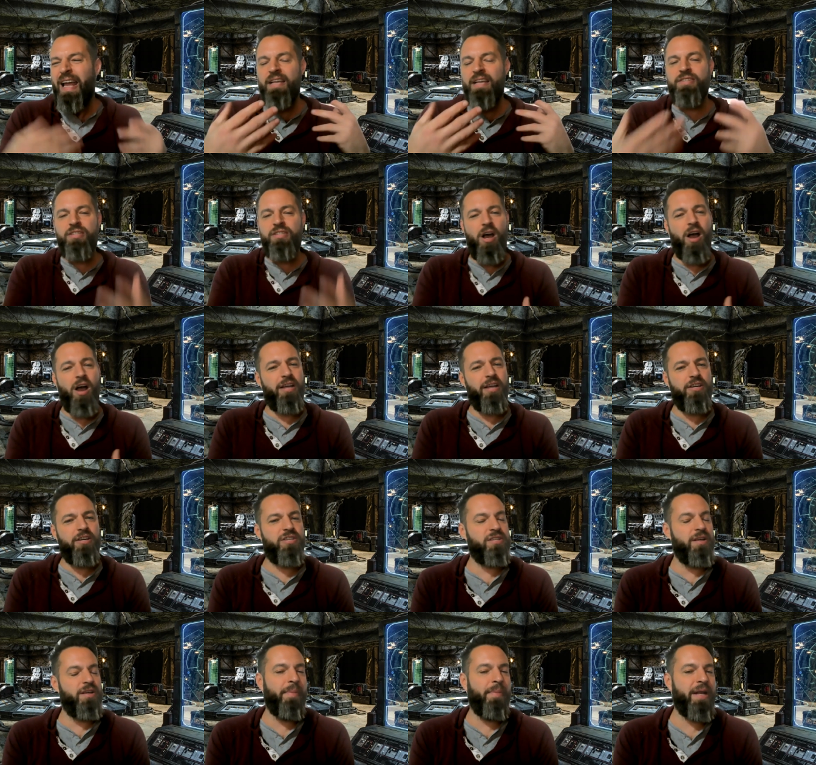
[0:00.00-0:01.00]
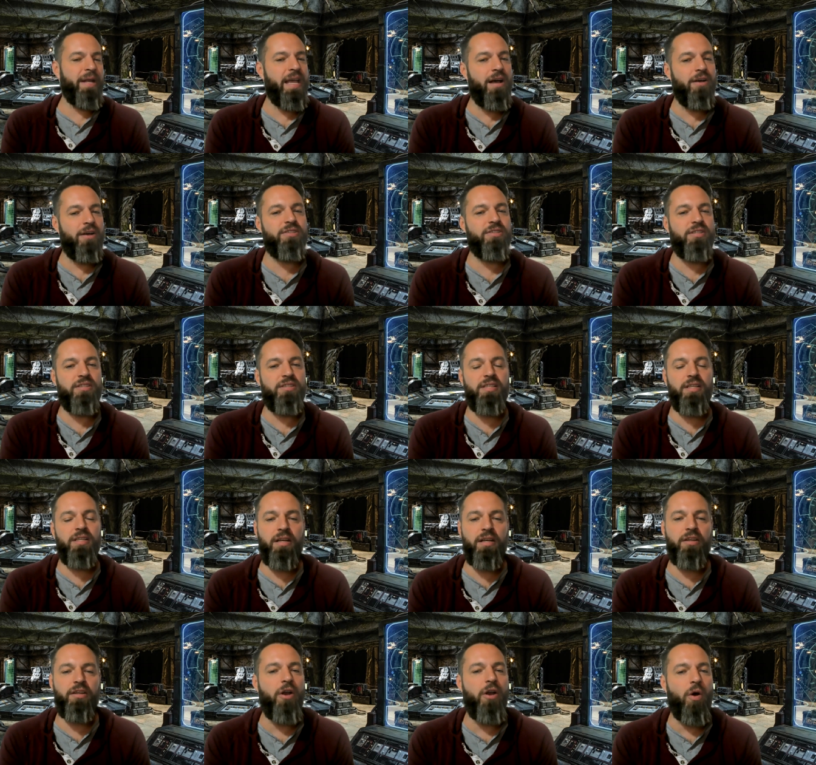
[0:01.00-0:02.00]
he's talking to somebody else that's
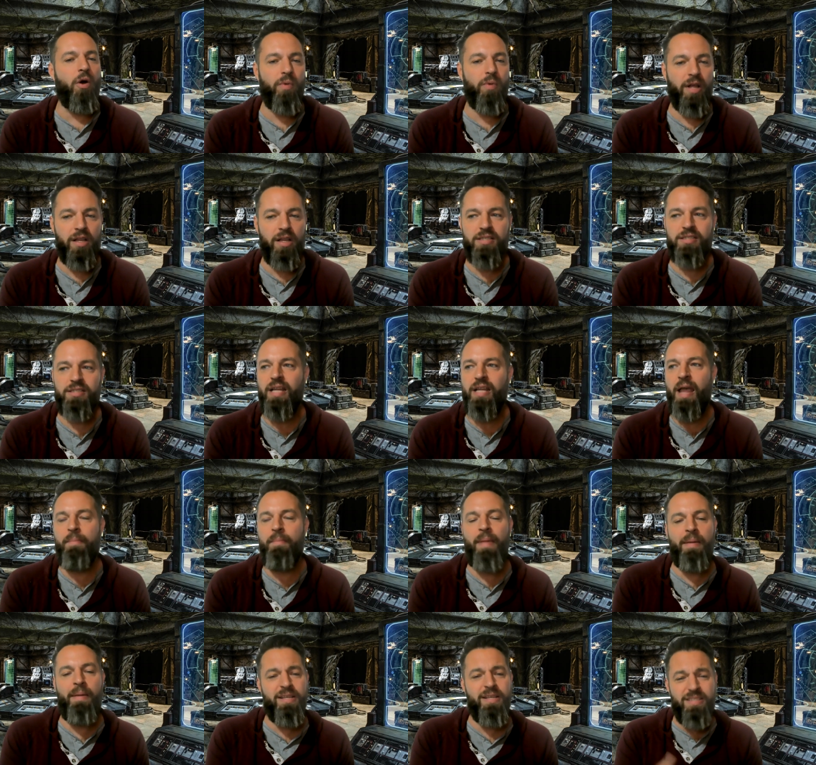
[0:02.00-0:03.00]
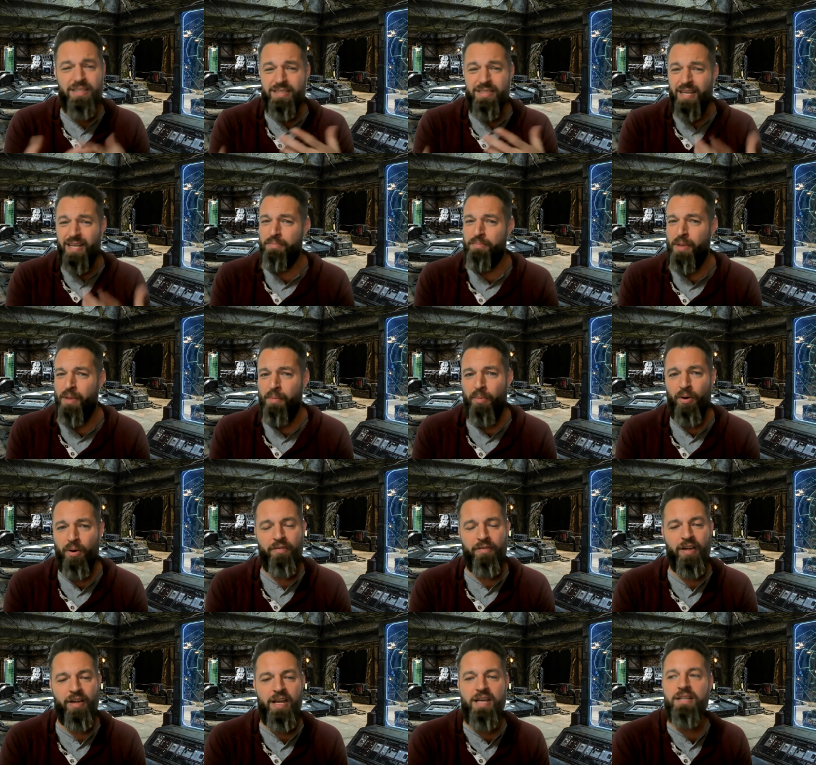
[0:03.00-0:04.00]
in you know real estate. Maybe it's a team member
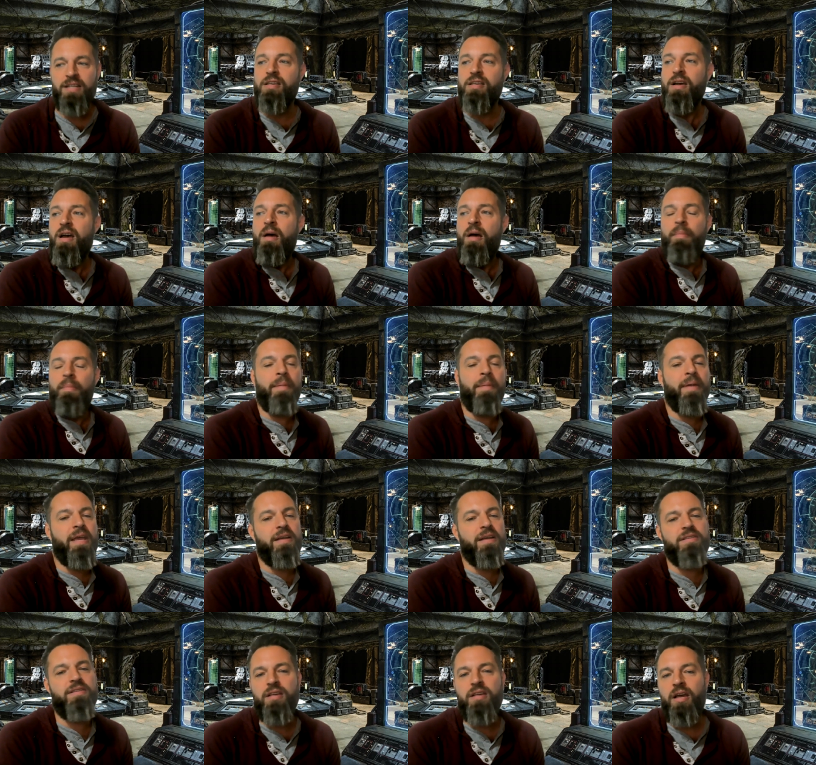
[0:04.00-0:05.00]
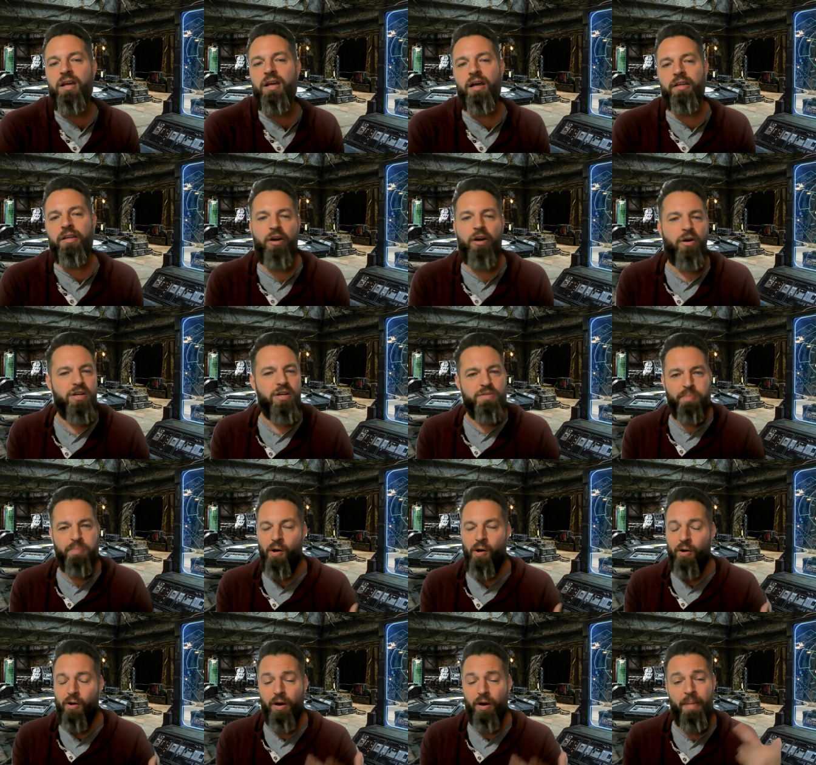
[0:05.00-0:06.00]
of his. Maybe it's a uh, you know his
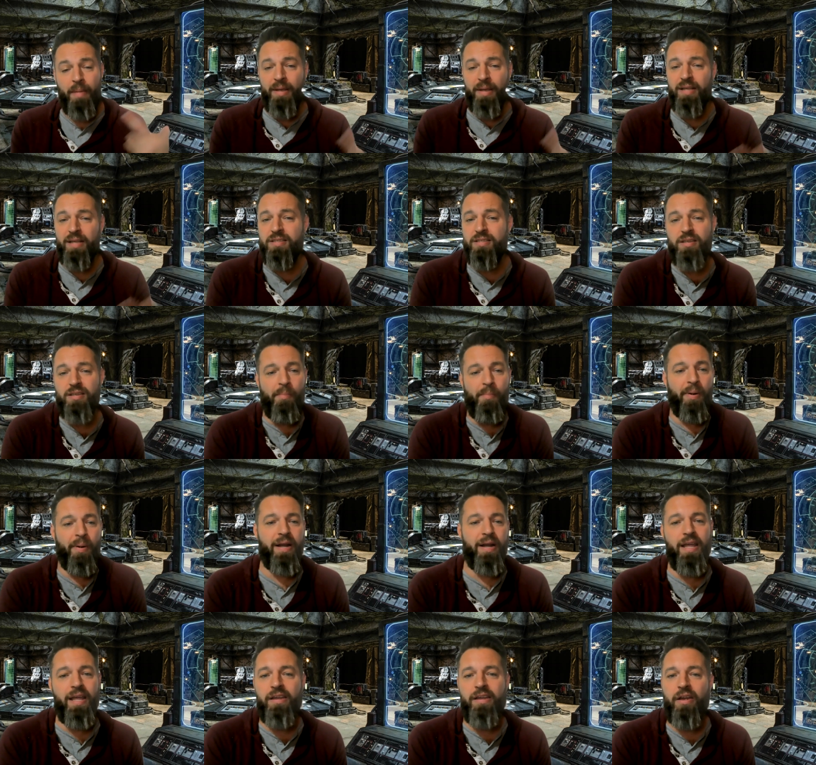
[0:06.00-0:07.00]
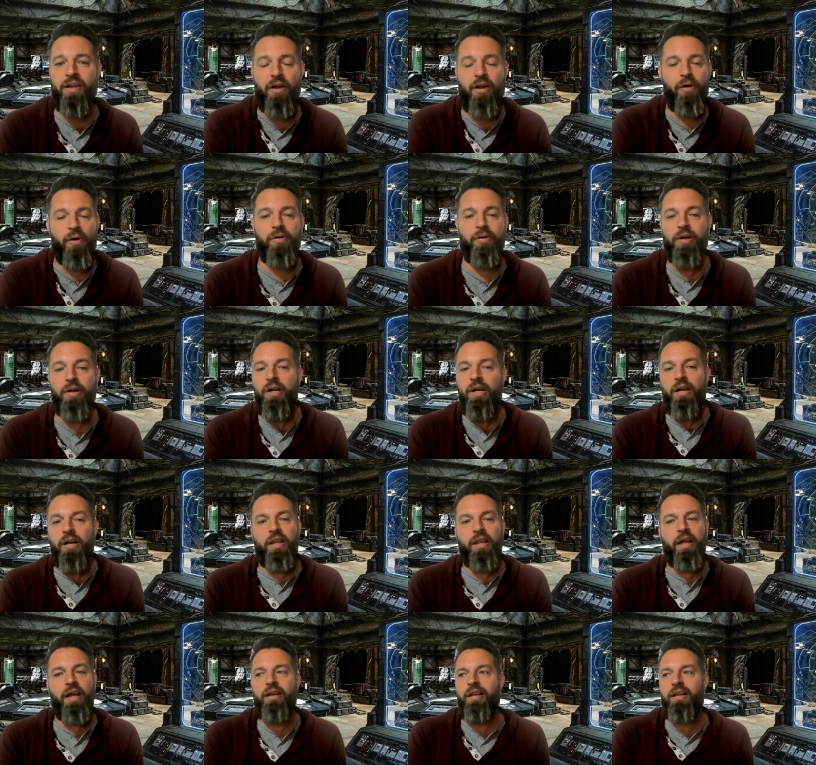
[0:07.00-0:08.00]
broker. Maybe it's somebody you know
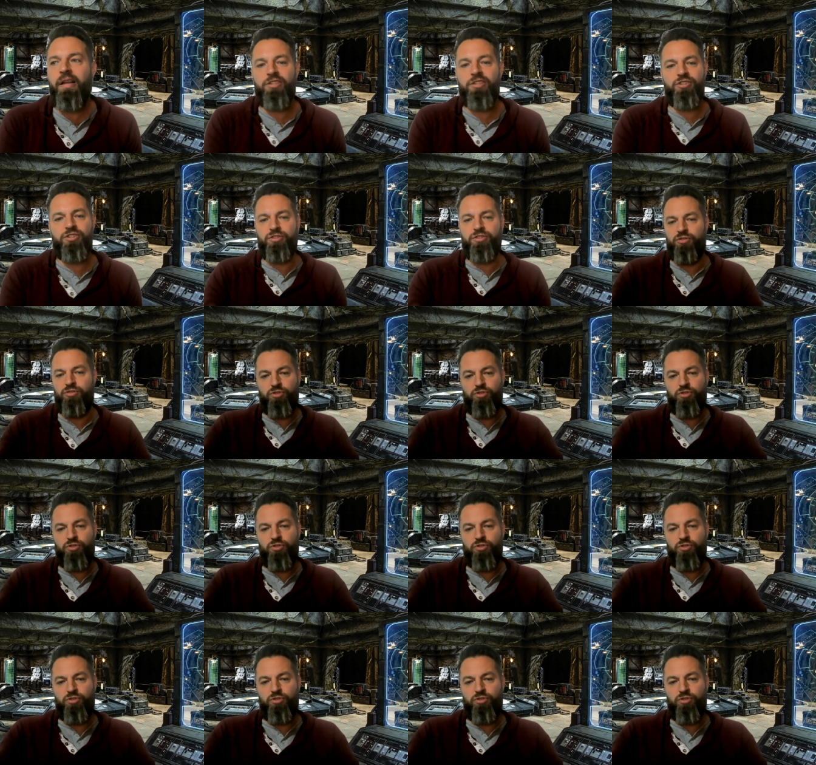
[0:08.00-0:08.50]
that that's